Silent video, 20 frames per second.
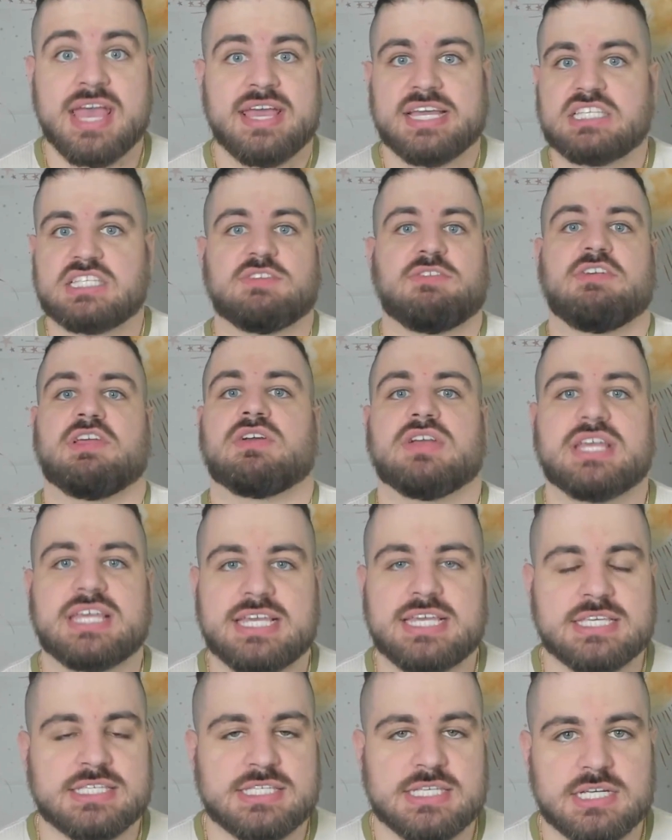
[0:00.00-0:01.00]
It's very
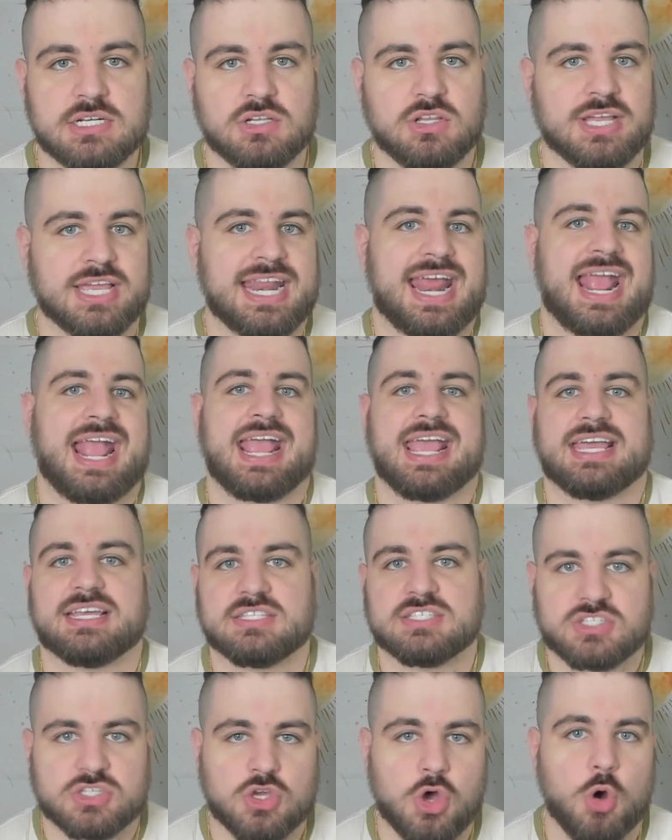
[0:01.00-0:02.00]
easy to look at
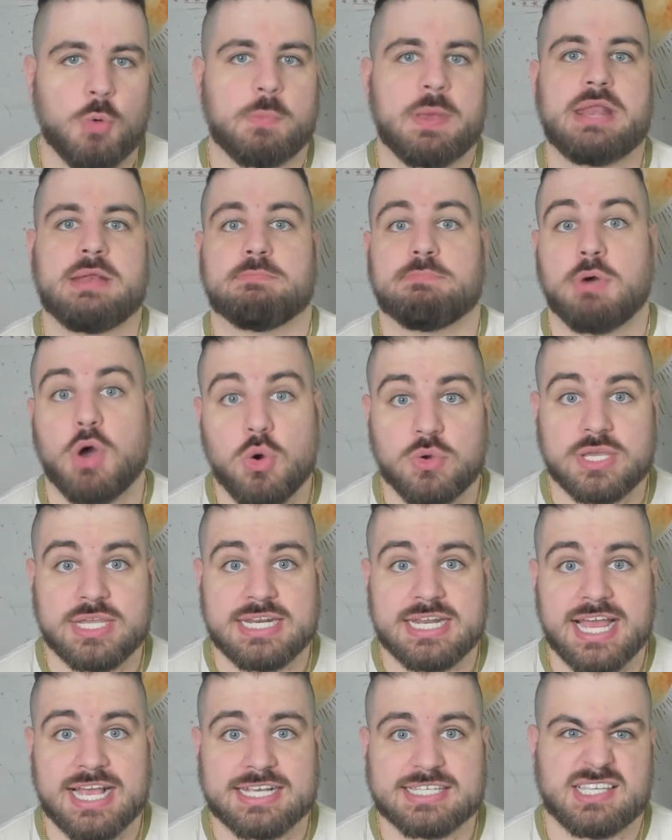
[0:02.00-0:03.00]
Hand Scope and
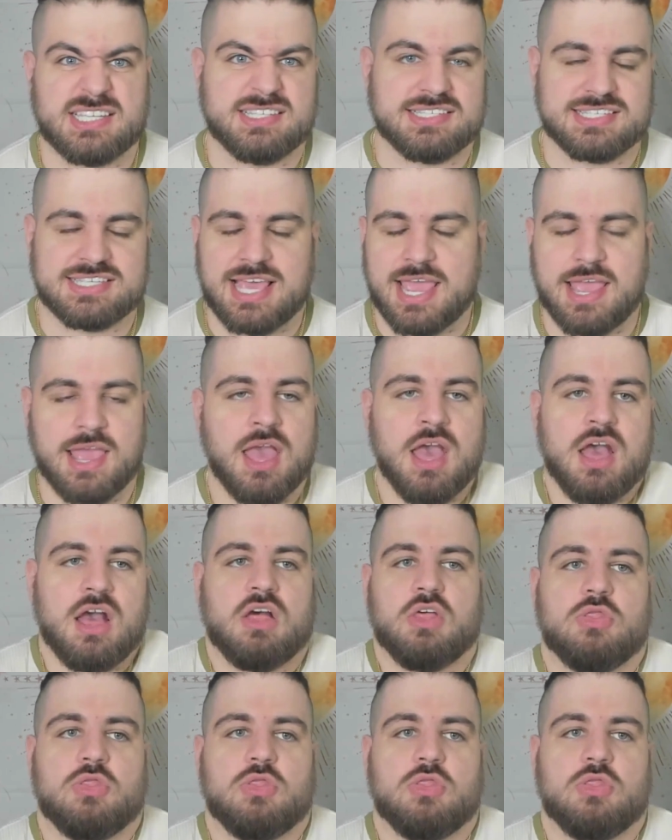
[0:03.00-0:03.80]
Pokédex and say,